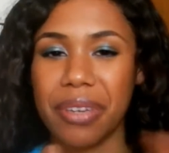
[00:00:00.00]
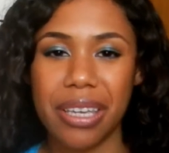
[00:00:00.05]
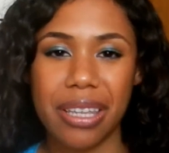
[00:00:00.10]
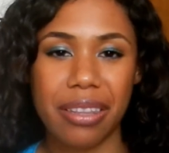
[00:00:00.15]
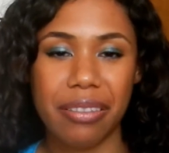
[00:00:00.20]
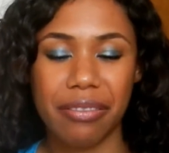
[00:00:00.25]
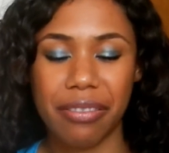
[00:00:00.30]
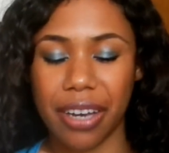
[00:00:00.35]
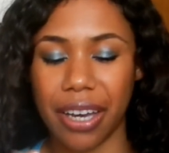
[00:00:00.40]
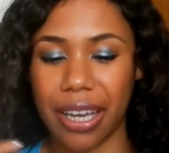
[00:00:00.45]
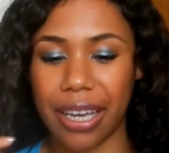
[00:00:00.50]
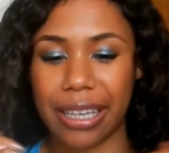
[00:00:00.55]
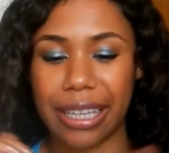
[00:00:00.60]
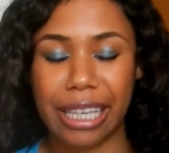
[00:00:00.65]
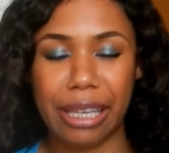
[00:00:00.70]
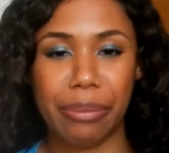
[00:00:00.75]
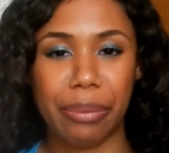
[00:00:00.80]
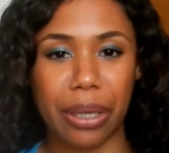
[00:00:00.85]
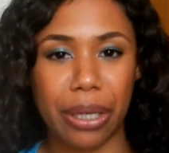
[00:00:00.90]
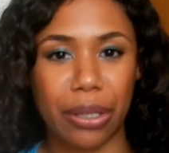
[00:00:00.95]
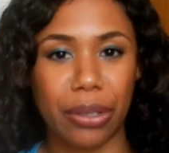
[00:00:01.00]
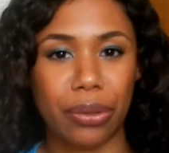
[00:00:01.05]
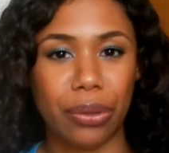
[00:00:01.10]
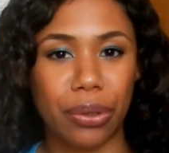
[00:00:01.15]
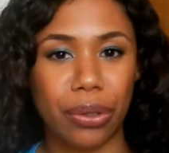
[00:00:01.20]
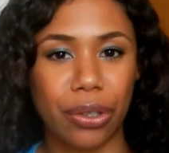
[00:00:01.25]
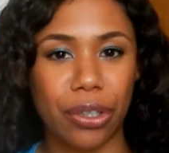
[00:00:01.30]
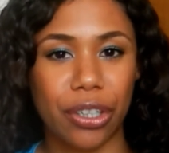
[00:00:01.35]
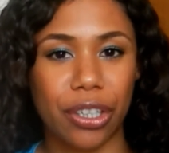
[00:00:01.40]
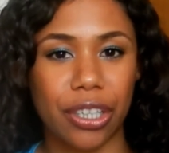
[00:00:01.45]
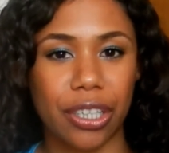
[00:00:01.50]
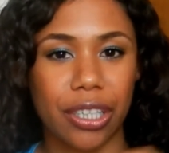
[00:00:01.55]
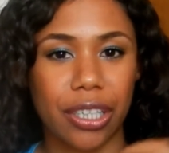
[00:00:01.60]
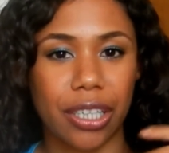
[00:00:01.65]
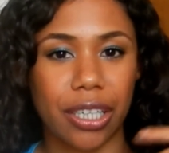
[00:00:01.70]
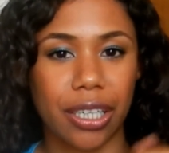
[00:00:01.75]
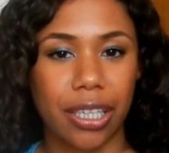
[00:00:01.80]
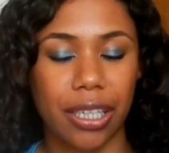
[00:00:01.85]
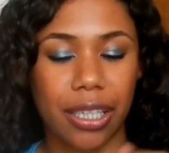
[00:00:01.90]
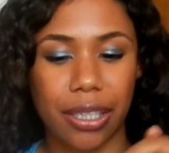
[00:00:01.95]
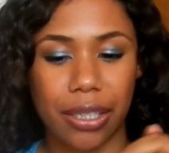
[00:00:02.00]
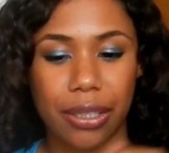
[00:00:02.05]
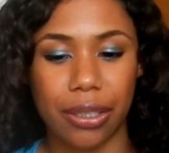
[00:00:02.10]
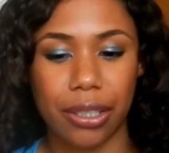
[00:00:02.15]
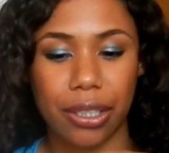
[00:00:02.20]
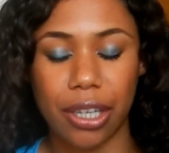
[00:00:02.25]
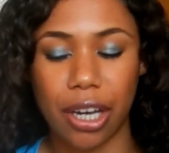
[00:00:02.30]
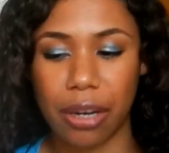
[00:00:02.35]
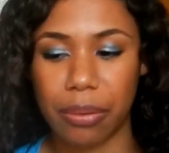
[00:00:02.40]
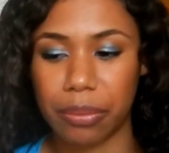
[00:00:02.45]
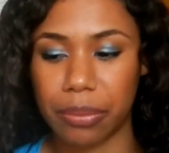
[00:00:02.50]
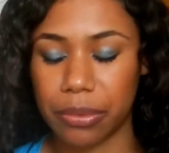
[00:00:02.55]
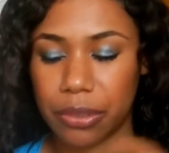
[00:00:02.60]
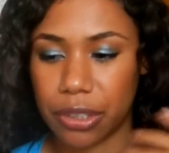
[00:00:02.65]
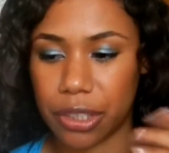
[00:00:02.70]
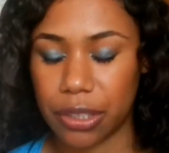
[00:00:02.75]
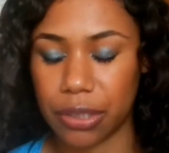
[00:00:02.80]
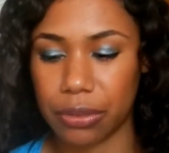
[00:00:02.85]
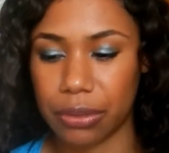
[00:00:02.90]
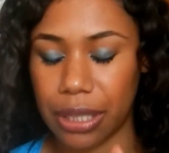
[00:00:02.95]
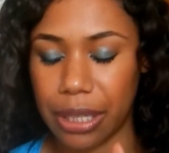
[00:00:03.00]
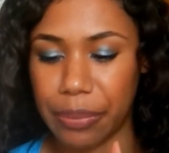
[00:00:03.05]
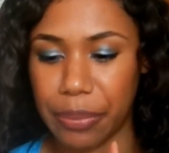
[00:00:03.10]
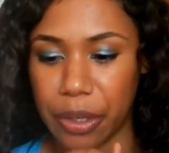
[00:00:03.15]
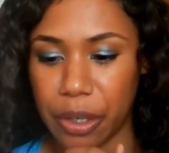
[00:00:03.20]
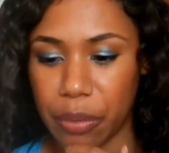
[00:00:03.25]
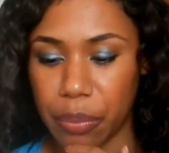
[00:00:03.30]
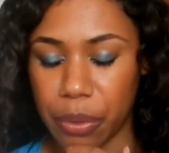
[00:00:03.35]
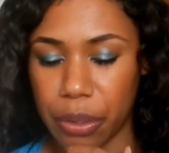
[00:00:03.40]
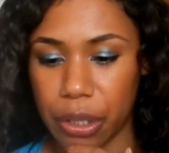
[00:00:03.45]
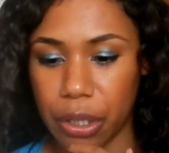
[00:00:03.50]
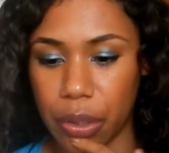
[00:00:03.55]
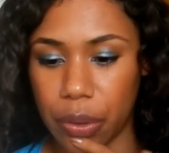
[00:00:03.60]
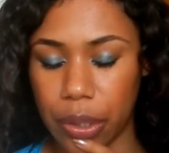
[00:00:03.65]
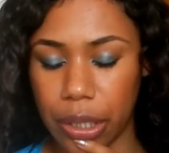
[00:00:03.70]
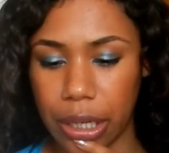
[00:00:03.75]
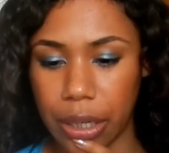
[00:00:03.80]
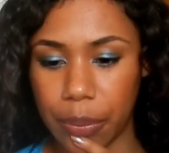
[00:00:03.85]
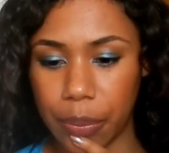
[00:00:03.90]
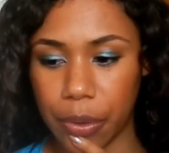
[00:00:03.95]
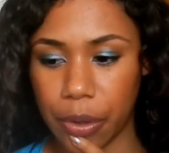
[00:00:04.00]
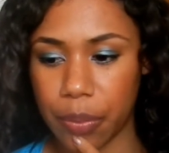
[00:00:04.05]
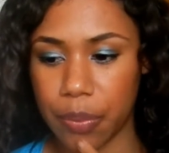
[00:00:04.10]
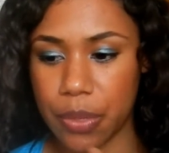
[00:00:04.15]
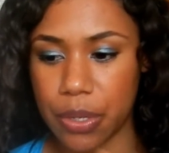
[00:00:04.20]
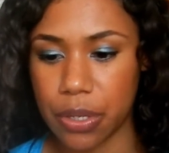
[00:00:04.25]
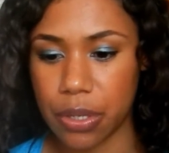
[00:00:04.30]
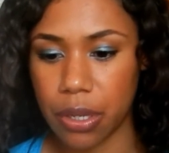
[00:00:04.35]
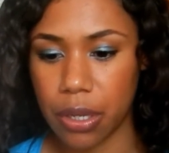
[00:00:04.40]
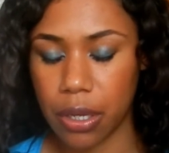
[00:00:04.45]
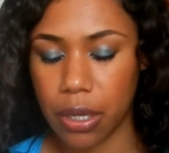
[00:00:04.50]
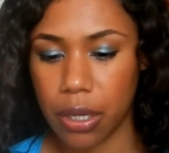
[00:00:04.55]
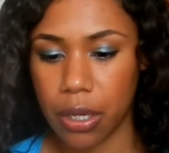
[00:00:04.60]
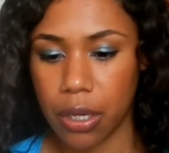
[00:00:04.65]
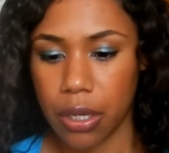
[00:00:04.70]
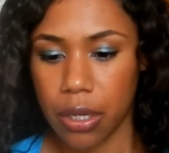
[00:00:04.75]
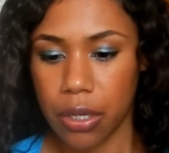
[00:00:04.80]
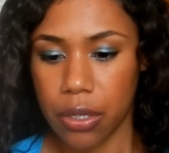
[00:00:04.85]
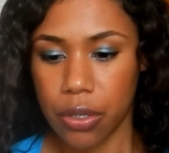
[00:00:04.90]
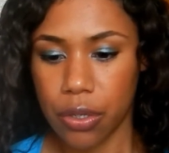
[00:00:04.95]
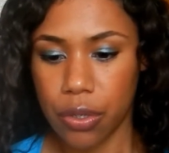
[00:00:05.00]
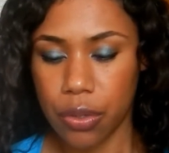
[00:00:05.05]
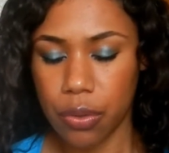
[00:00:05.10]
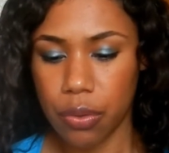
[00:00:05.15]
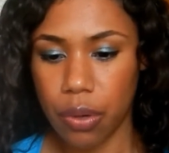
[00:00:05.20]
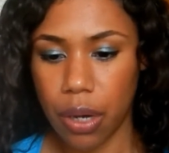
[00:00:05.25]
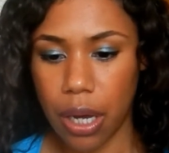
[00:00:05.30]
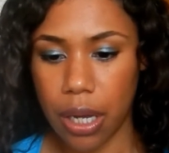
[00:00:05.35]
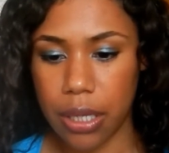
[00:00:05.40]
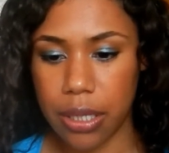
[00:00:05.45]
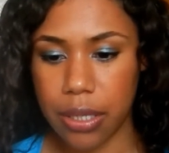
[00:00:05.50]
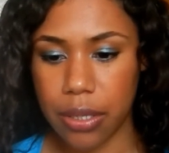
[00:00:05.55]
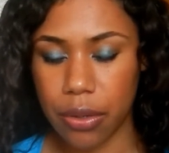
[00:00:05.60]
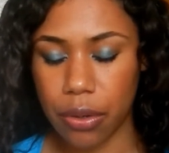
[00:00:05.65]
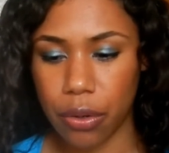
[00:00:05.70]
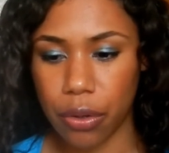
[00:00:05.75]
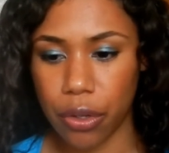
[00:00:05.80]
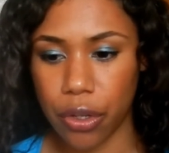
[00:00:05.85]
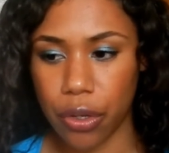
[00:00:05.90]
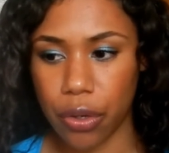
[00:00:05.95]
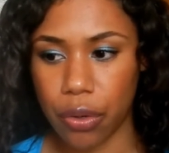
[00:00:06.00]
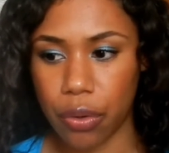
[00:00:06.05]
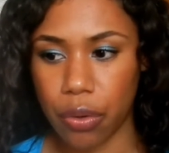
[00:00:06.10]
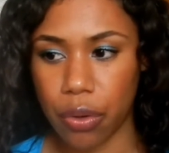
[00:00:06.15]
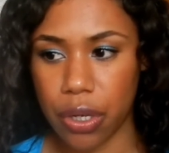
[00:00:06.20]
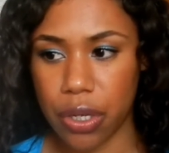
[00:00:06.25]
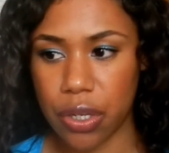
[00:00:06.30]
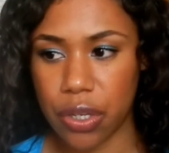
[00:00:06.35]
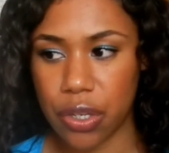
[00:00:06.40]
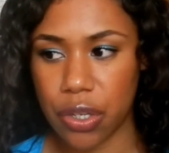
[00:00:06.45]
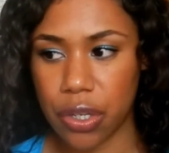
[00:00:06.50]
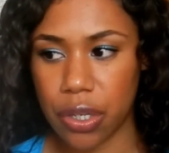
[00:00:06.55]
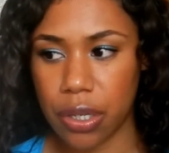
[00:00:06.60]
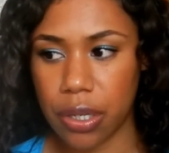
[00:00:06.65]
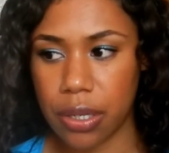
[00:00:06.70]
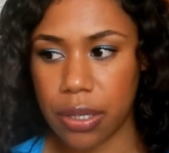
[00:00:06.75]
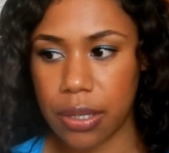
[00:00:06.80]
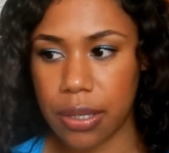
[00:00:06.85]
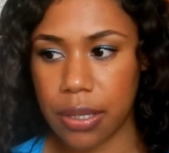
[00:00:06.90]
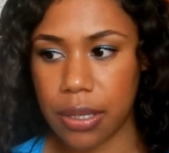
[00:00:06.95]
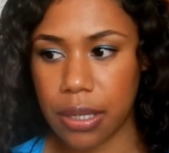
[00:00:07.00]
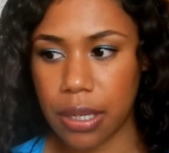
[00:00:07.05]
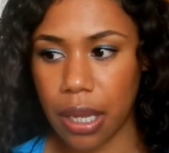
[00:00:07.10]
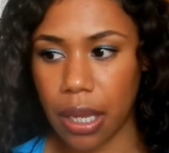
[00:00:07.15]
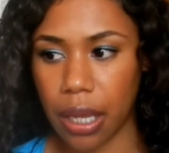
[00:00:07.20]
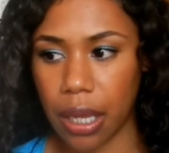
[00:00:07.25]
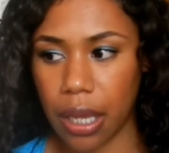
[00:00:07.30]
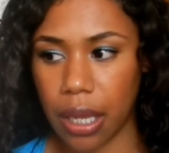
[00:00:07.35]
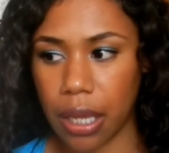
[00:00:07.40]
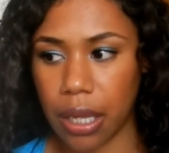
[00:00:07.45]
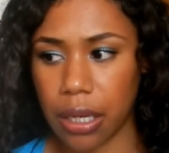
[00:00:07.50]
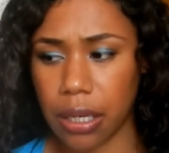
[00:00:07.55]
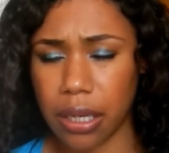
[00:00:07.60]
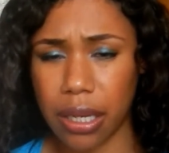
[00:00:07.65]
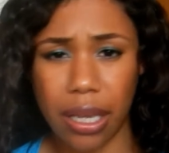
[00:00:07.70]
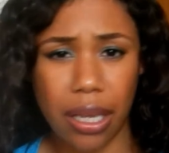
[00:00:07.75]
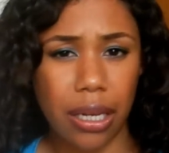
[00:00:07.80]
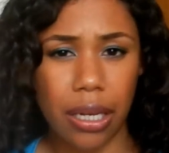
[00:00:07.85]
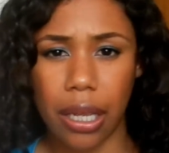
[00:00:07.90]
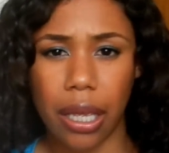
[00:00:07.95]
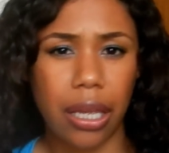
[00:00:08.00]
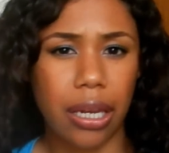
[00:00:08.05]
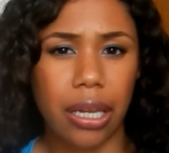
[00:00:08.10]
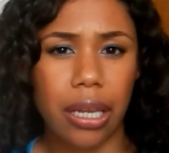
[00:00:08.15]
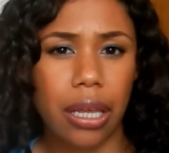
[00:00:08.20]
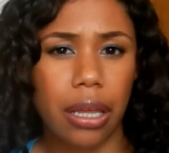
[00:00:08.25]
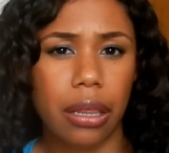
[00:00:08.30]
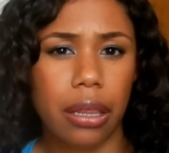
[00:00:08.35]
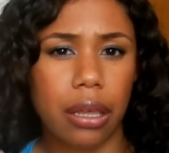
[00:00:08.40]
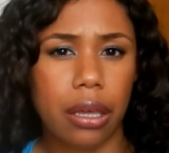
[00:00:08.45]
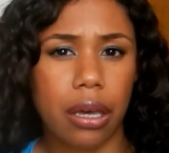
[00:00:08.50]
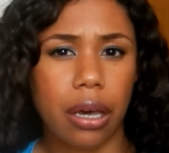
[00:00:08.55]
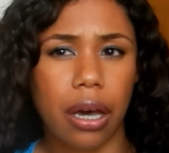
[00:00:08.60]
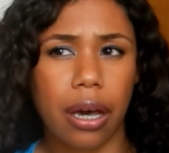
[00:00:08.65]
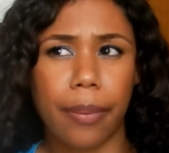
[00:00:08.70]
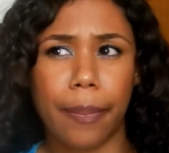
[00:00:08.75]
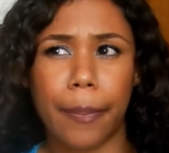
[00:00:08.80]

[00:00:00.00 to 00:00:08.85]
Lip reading: either via email or just let me know below, and I promise to answer all your questions and any other